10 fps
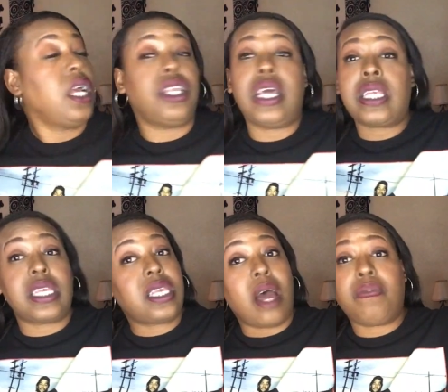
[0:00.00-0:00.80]
This is
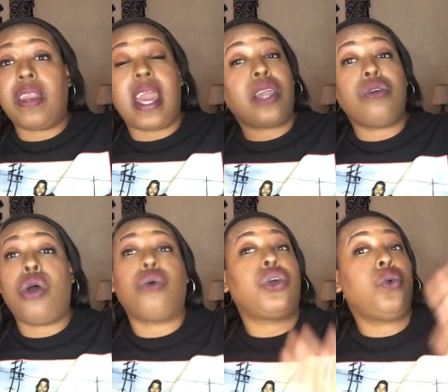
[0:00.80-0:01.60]
something that, you
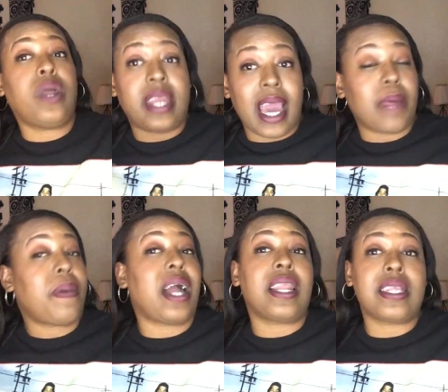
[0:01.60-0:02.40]
know, you and daddy
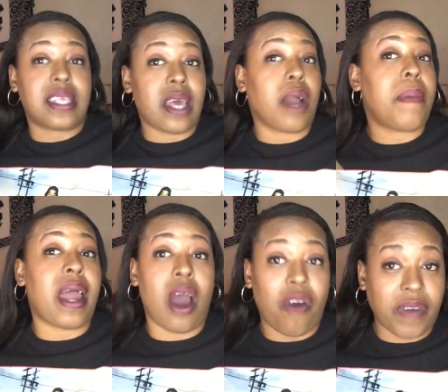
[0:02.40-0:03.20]
probably need to talk about
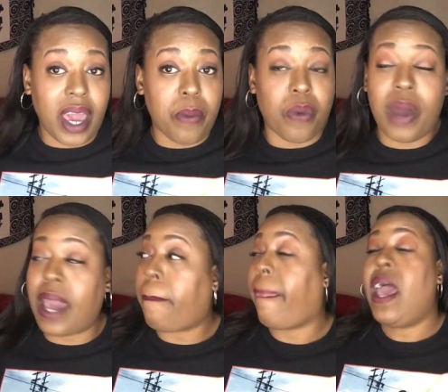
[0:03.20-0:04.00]
off camera,
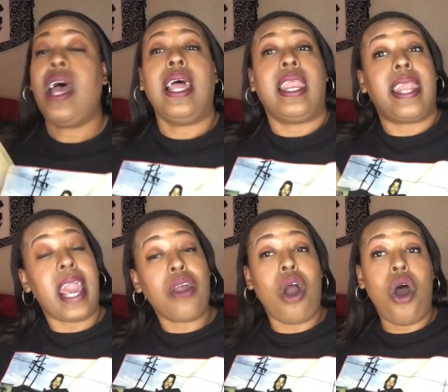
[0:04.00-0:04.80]
right?
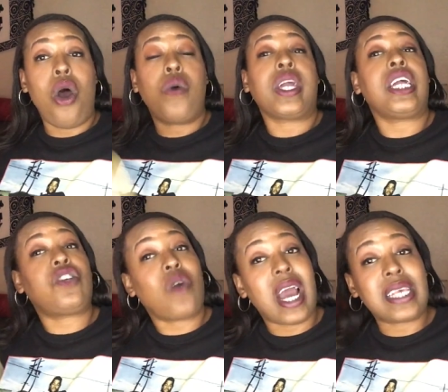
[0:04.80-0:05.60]
Later on, he
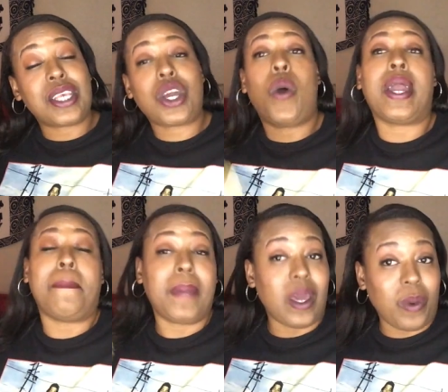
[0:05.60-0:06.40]
tries to go
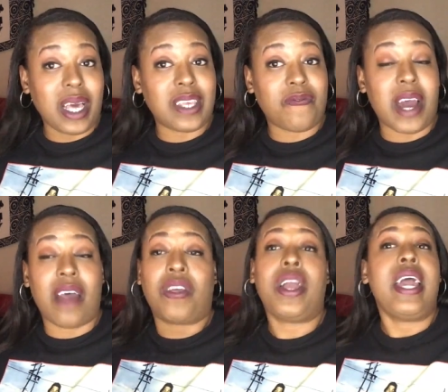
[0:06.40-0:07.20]
and meet with his
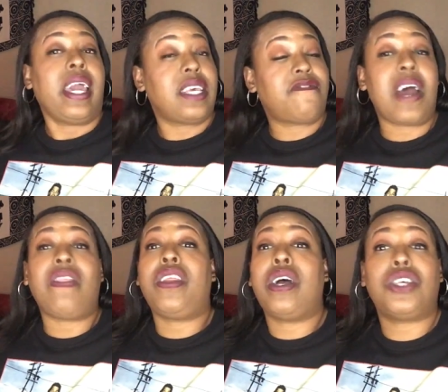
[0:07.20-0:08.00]
father. His
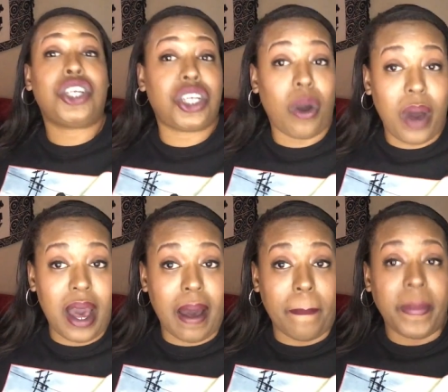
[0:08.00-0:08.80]
father doesn't show
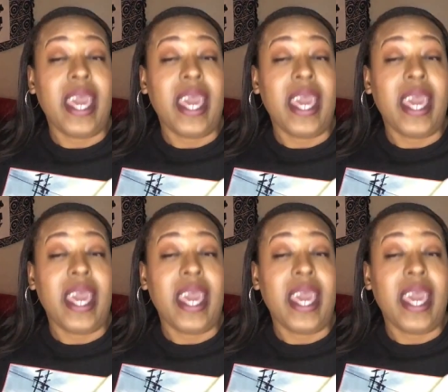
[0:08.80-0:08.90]
up.